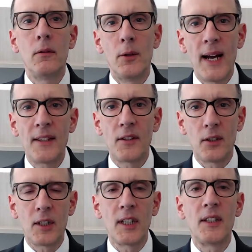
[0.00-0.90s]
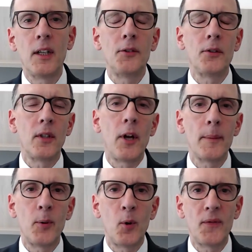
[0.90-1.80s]
you had to look at the
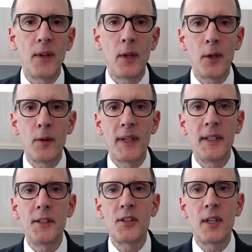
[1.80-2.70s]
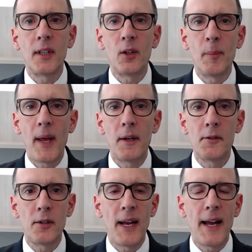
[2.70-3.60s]
underlying portfolio that each CLO
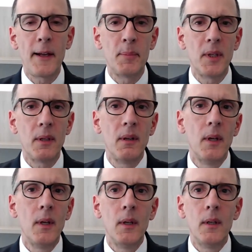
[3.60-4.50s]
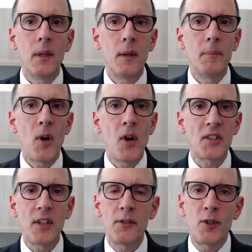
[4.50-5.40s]
manager had, but
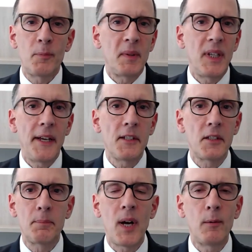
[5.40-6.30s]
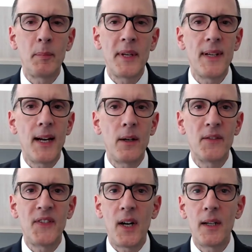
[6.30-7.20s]
marks on AAAs probably
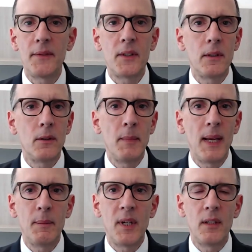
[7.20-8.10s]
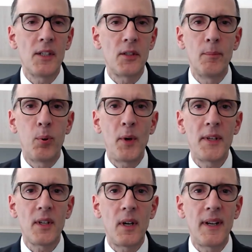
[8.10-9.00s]
down 5 to maybe a dozen
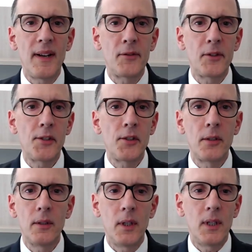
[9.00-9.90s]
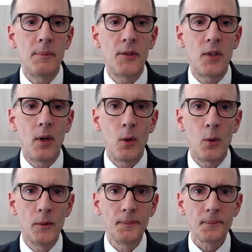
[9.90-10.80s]
points on average.
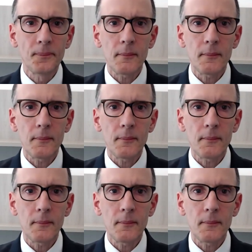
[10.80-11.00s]
So